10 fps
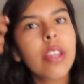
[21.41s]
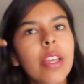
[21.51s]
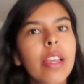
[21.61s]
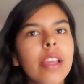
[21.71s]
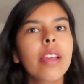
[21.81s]

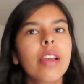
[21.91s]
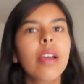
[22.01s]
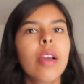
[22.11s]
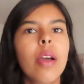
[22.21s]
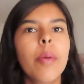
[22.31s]
Okay.
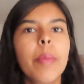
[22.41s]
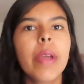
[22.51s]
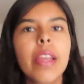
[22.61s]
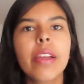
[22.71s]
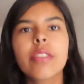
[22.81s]

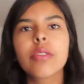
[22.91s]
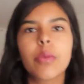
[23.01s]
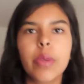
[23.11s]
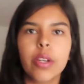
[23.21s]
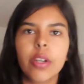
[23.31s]
My hair is
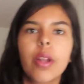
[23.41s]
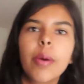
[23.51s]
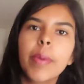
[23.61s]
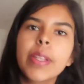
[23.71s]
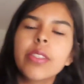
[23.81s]
weird,
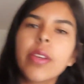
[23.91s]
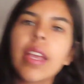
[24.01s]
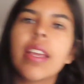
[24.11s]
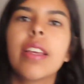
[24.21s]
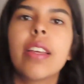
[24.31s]
but it's okay.